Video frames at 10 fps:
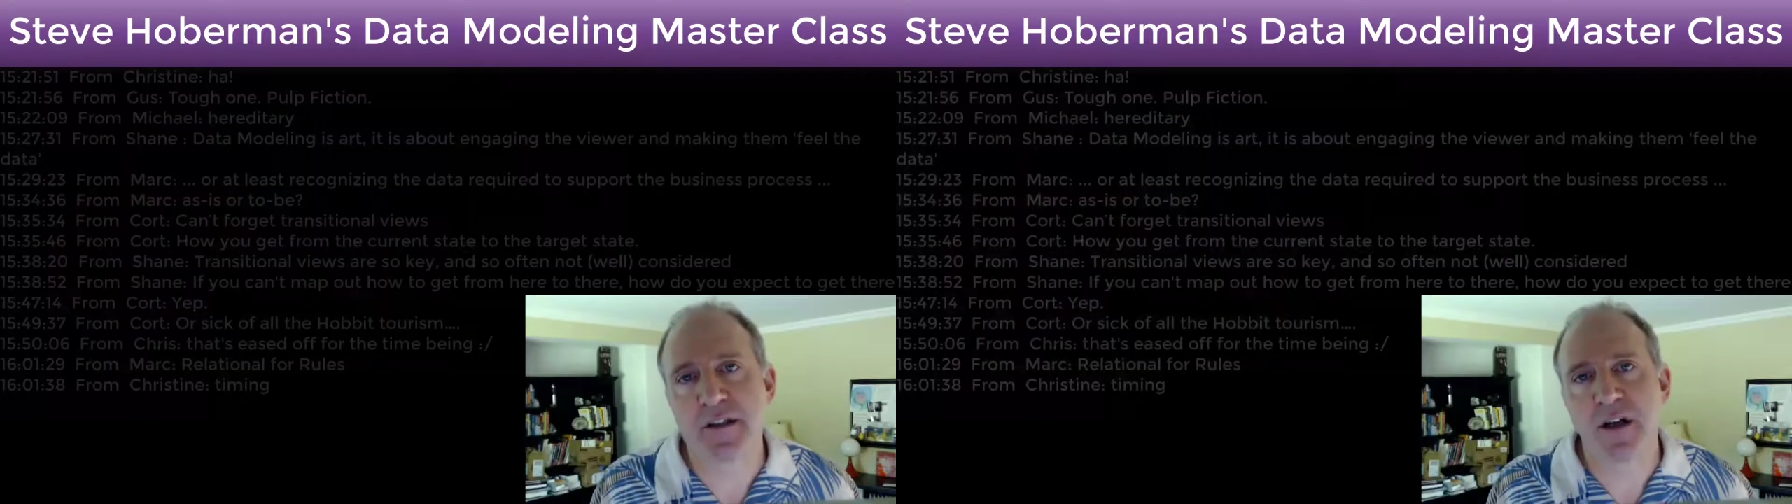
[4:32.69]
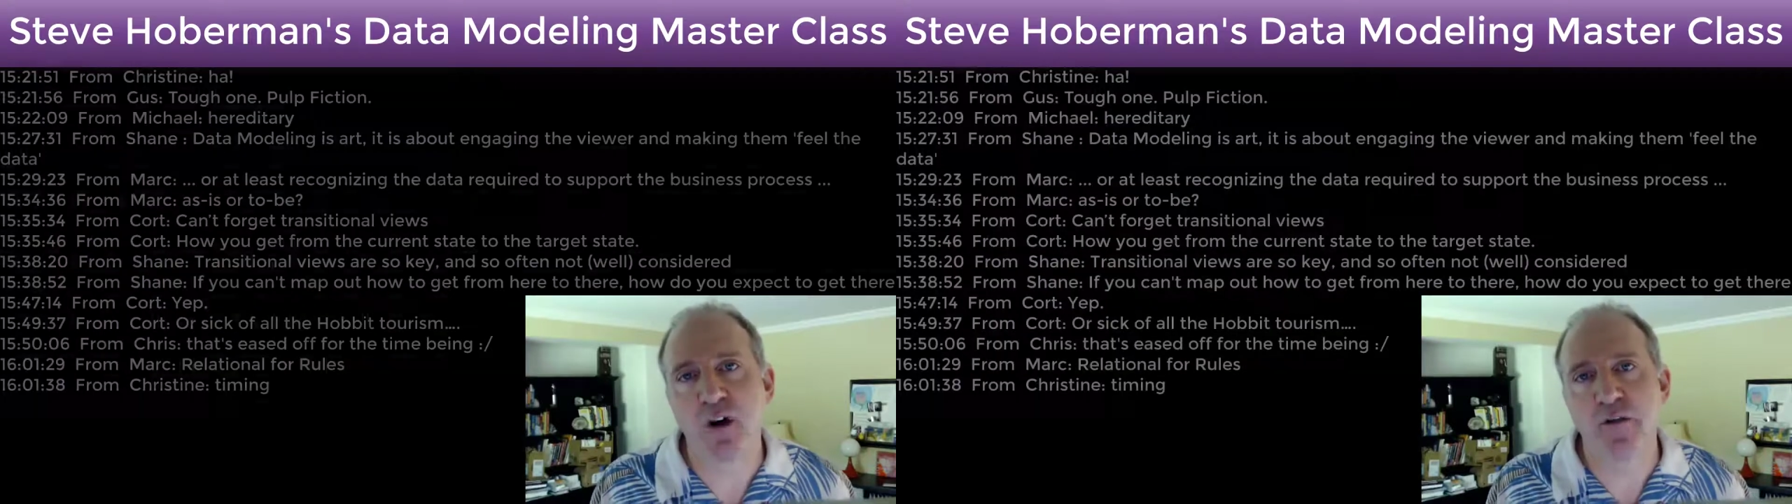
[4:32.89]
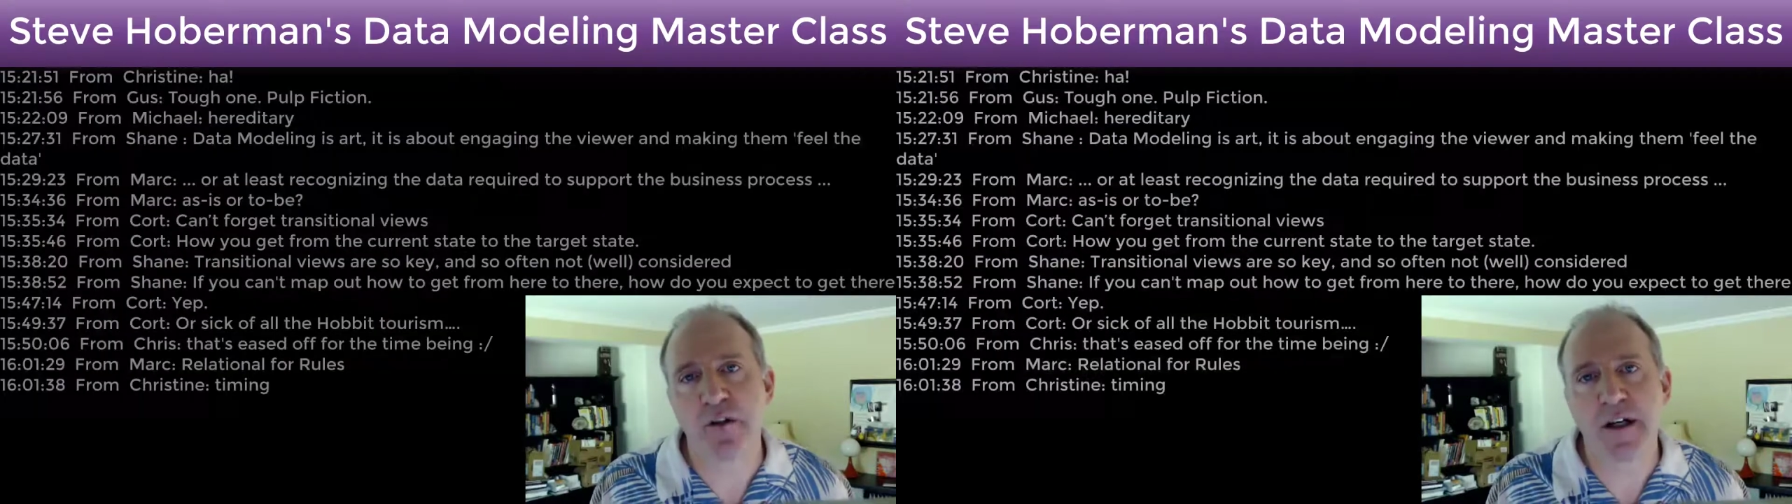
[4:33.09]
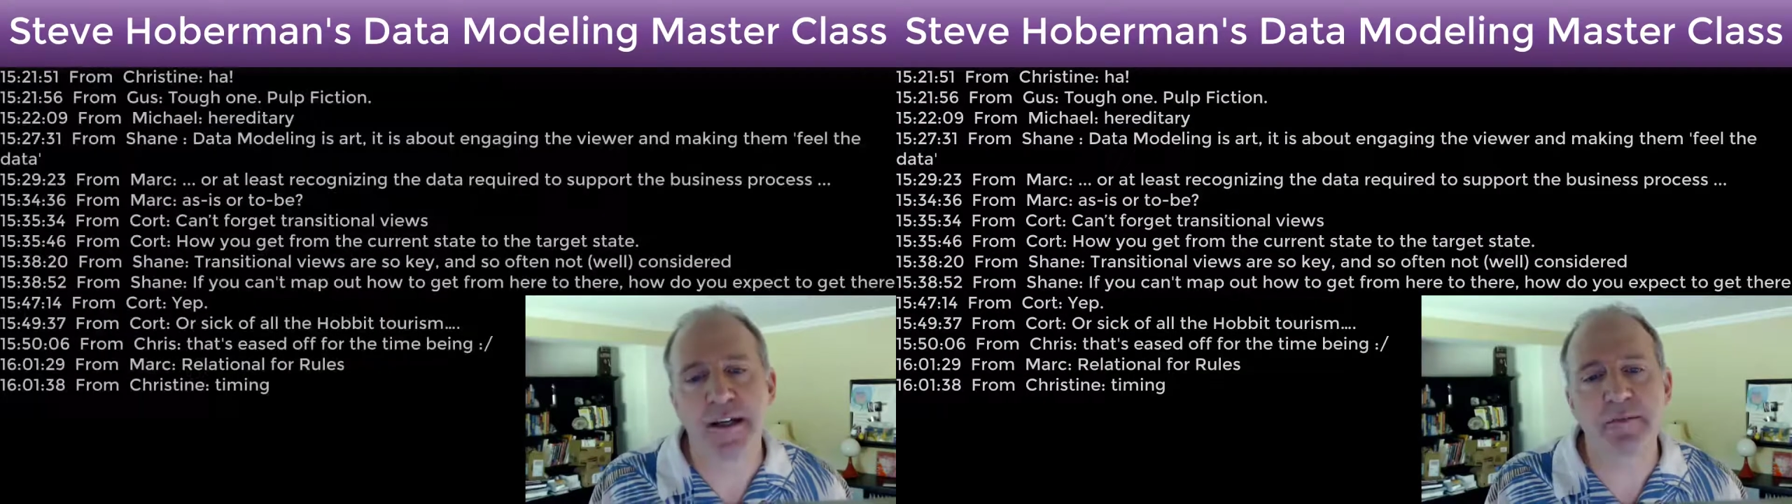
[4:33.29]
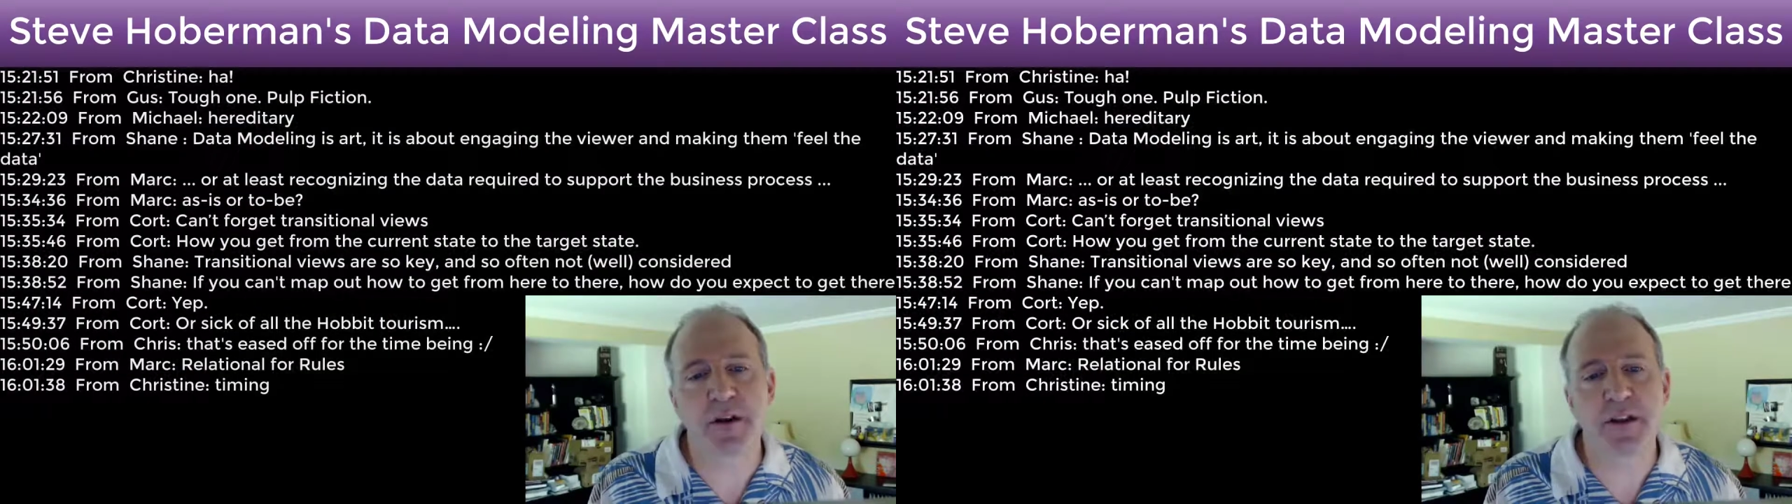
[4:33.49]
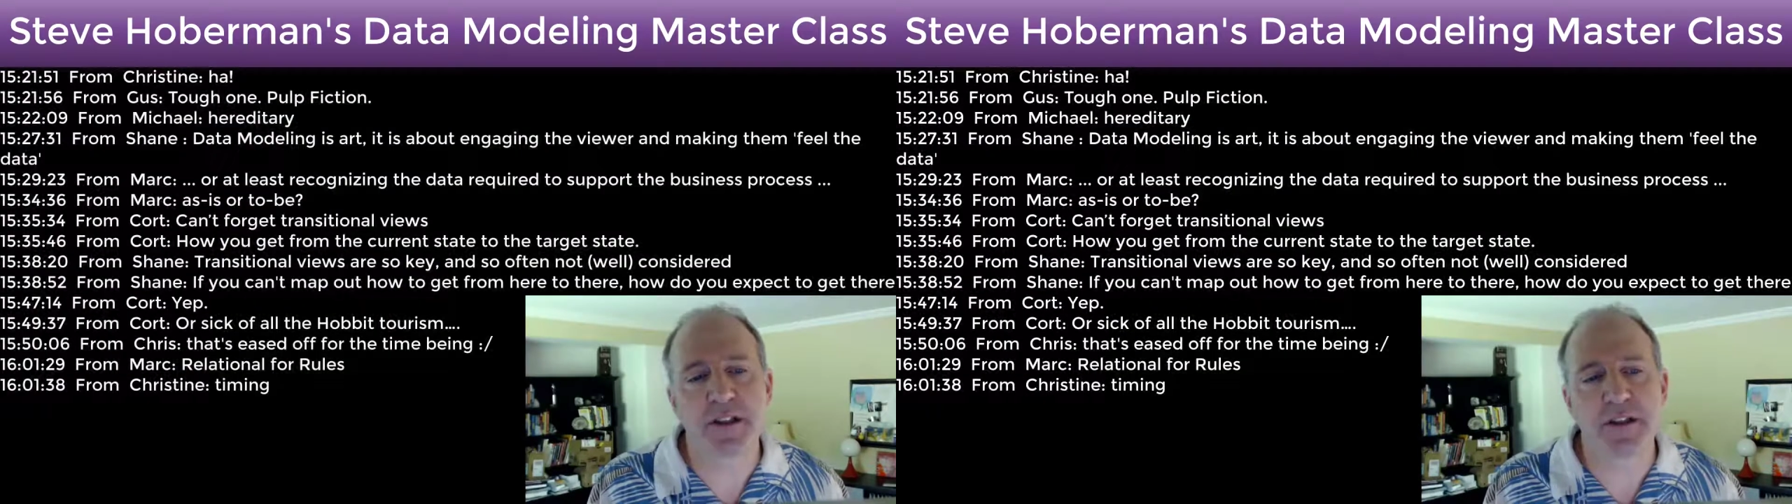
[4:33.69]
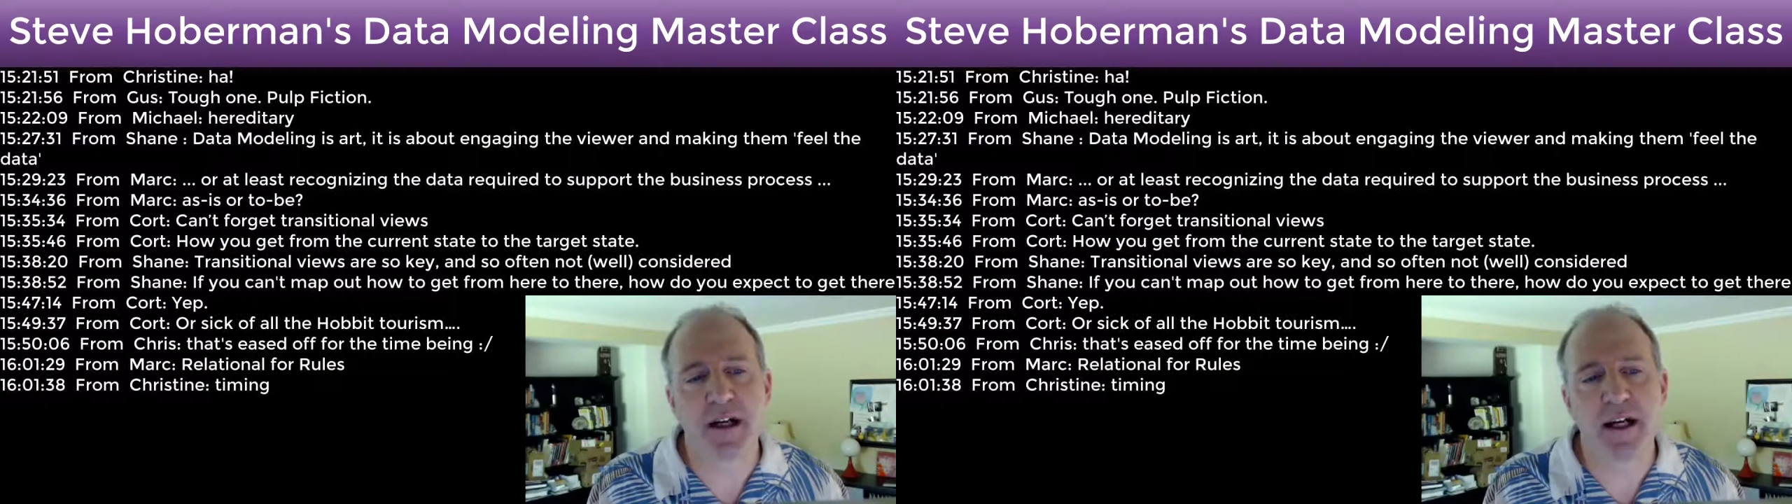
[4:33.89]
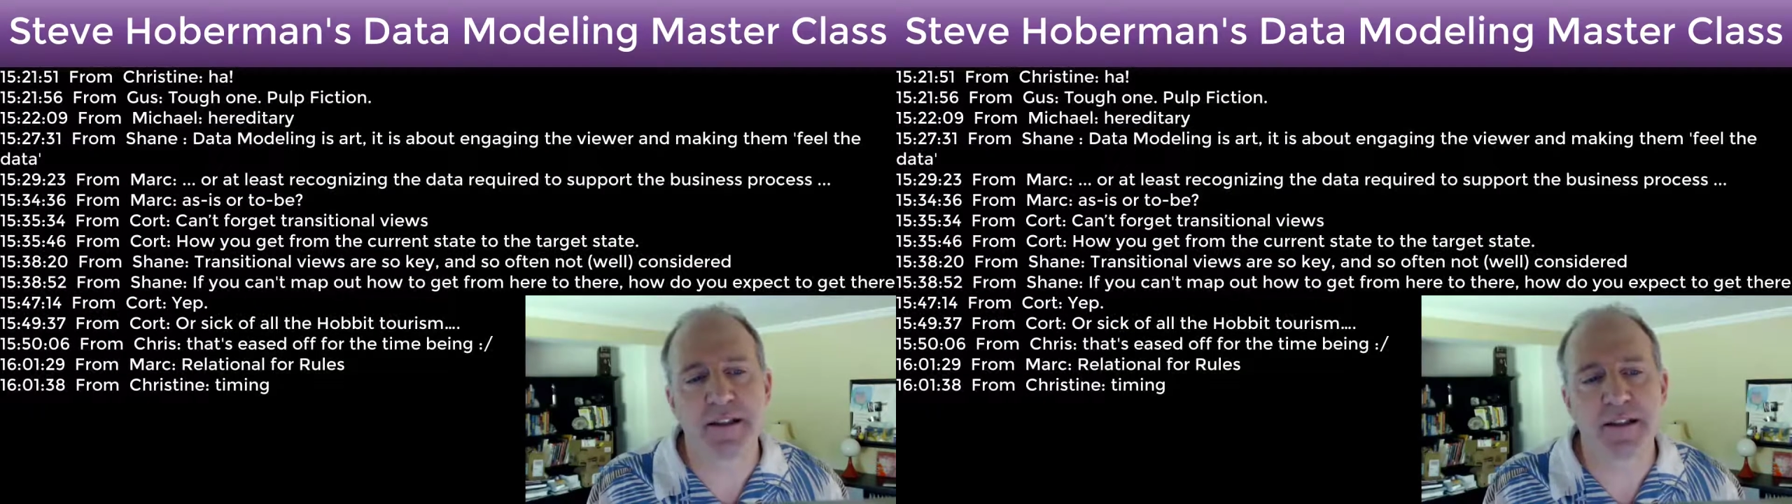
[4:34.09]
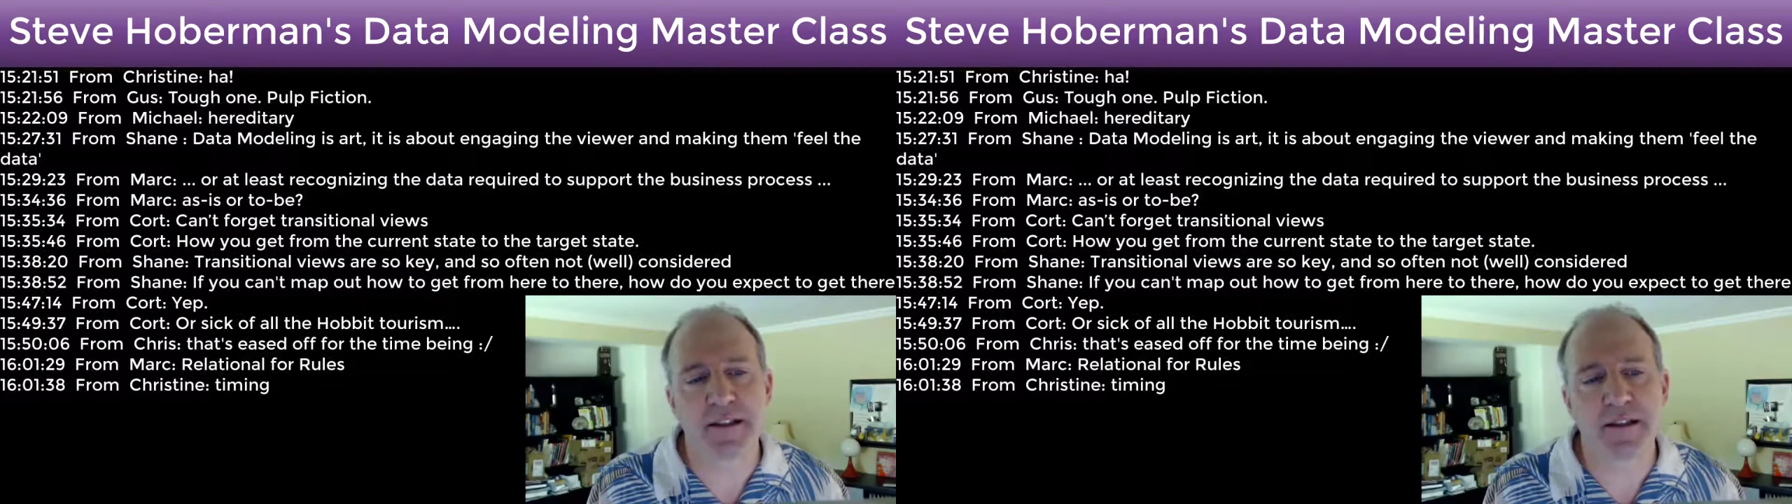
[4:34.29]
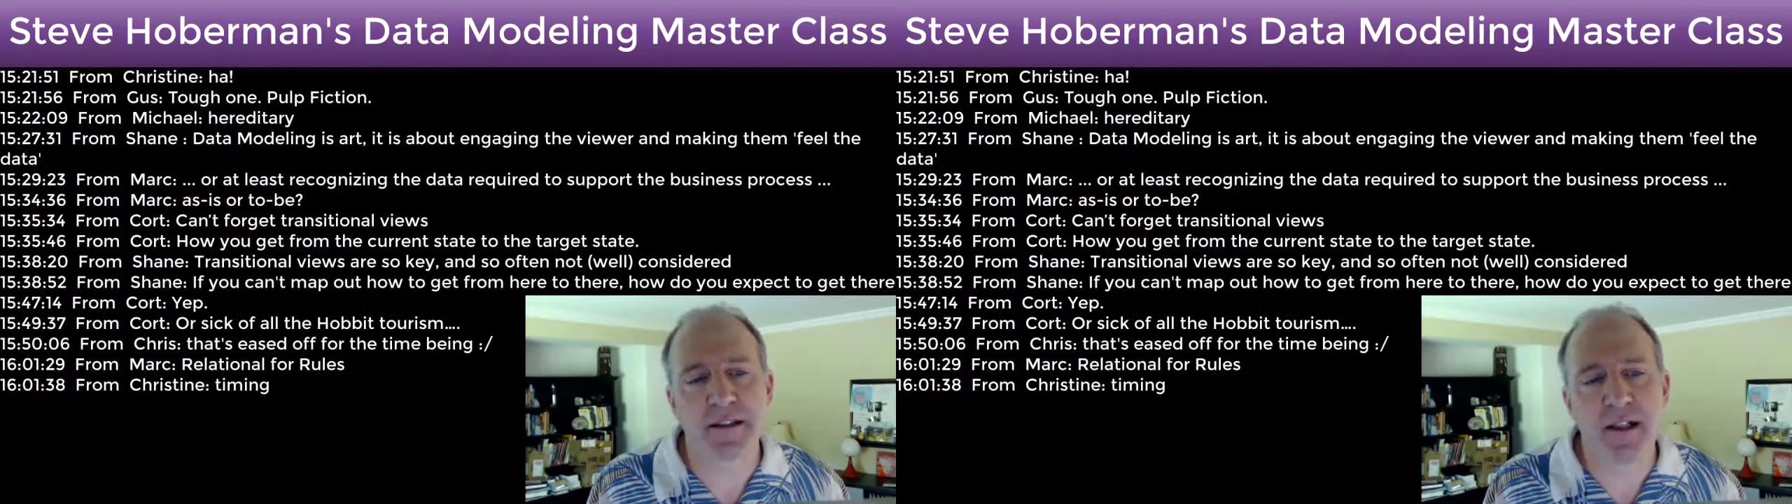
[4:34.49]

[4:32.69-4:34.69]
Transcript: over in-person classes.